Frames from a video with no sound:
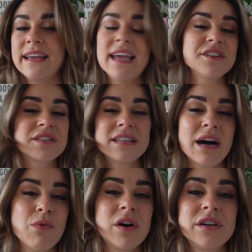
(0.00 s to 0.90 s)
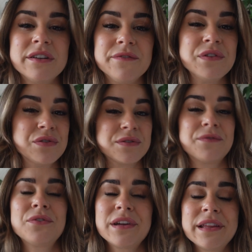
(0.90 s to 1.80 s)
They can't just allow water to diffuse
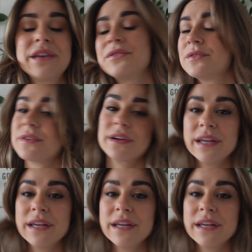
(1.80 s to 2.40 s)
freely through their